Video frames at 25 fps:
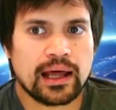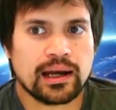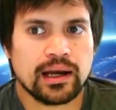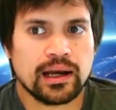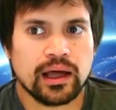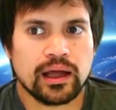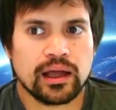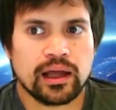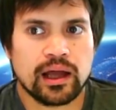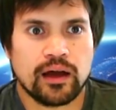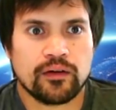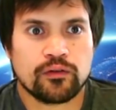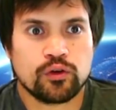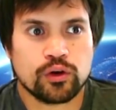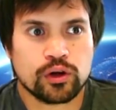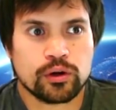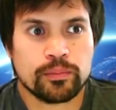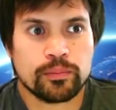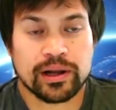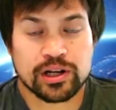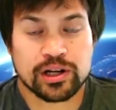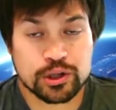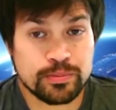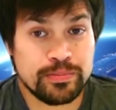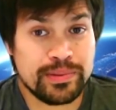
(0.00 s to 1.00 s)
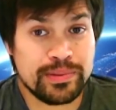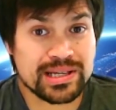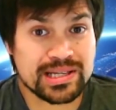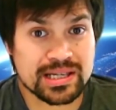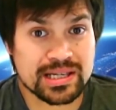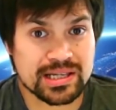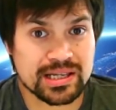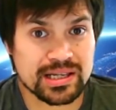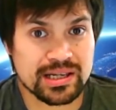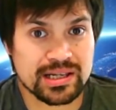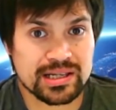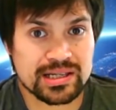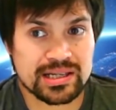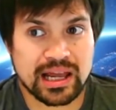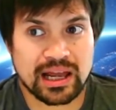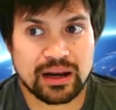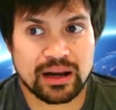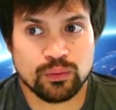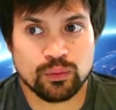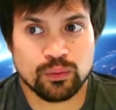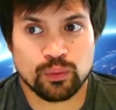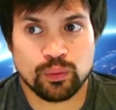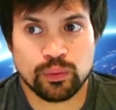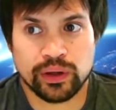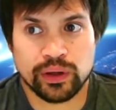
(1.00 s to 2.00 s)
like i've got a bunch of businesses
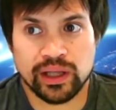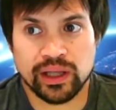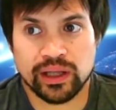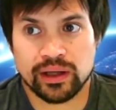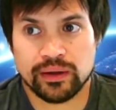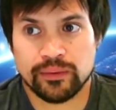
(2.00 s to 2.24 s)
and we